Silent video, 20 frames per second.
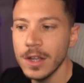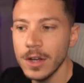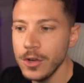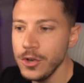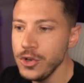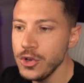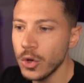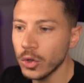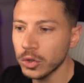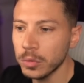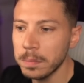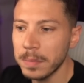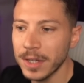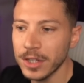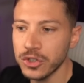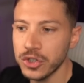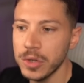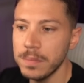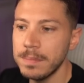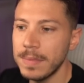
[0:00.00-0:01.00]
not
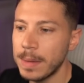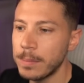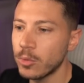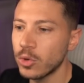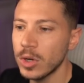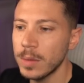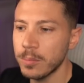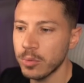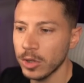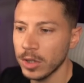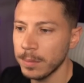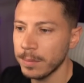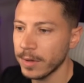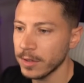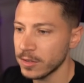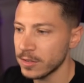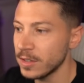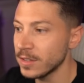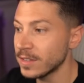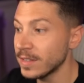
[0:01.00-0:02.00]
much in memory, pretty
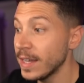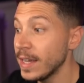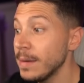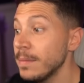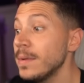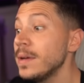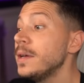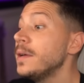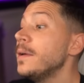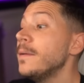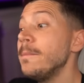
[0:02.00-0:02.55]
much the same.